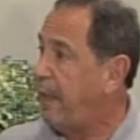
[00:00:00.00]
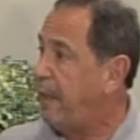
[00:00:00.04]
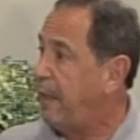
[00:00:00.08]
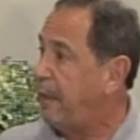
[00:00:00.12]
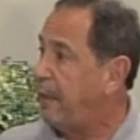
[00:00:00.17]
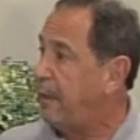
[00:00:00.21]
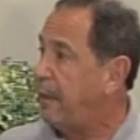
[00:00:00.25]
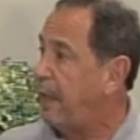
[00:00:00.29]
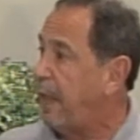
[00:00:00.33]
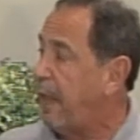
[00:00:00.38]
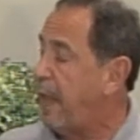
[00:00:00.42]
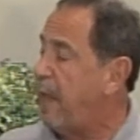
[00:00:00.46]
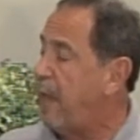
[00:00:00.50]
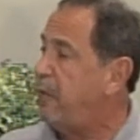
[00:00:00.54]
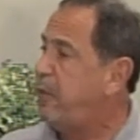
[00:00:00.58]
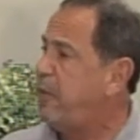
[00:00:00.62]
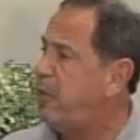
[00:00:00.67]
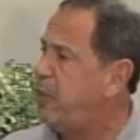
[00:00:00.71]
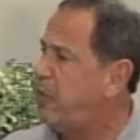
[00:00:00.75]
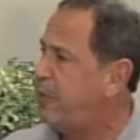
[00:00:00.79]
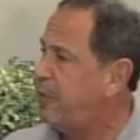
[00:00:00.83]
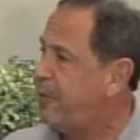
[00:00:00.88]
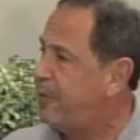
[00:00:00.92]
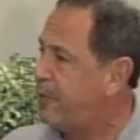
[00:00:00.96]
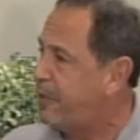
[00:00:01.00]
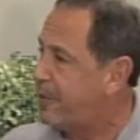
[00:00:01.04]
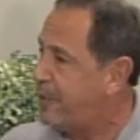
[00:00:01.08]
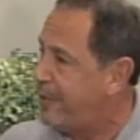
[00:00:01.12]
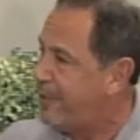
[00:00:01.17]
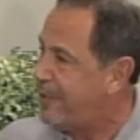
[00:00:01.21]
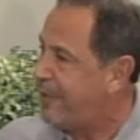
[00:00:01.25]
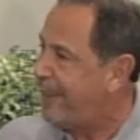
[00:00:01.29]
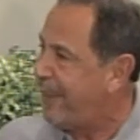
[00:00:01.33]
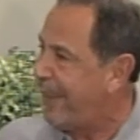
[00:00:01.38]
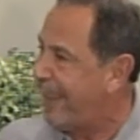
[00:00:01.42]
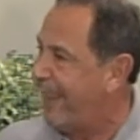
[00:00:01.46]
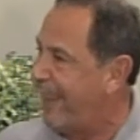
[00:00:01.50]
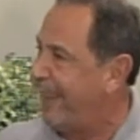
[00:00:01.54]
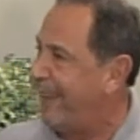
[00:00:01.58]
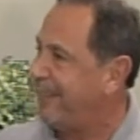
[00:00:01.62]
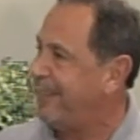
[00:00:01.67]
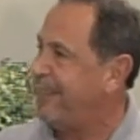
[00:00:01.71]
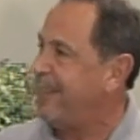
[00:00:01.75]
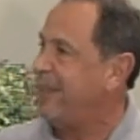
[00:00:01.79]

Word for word: end. How yeah. did you do that?